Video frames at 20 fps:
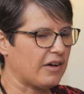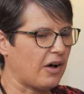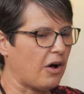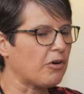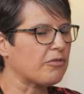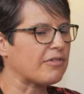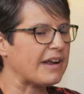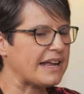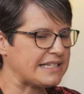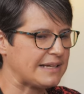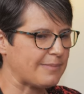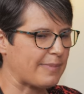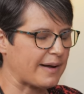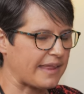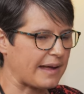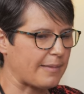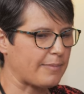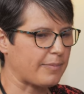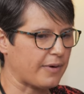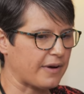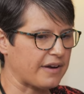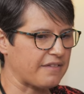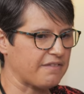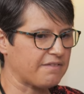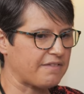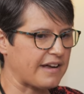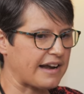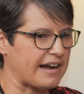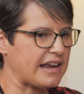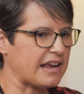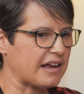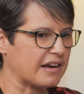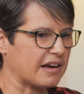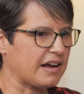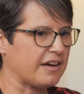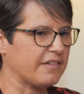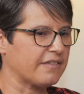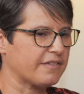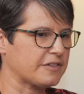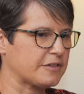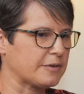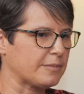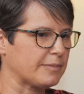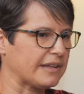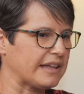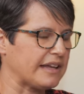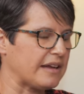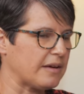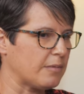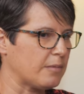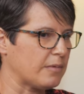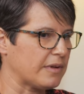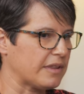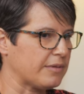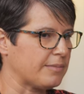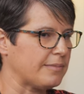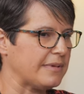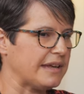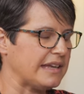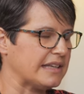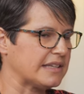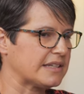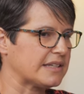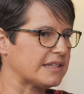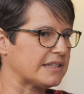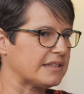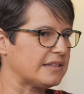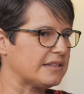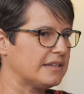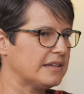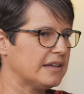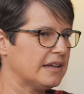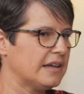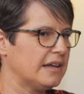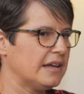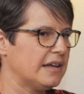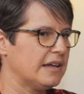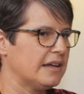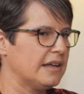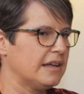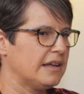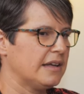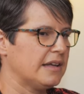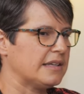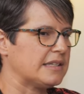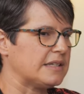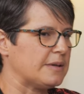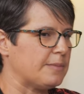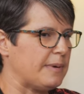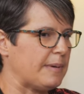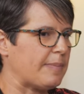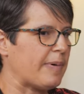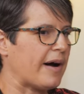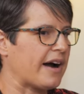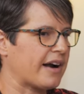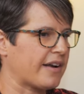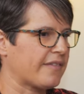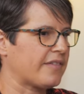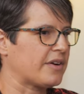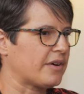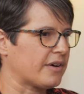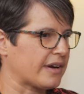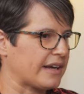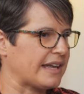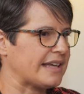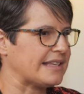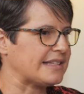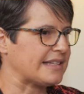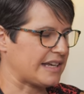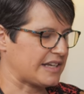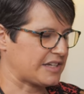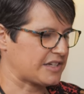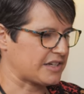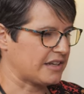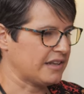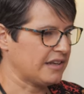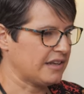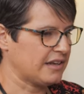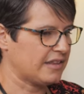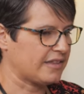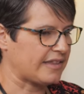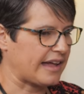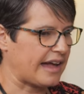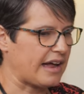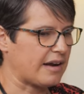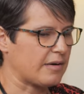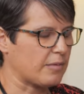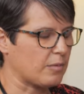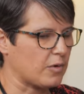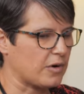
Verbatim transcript: already by that point very uncomfortably with me to to be part of an organization that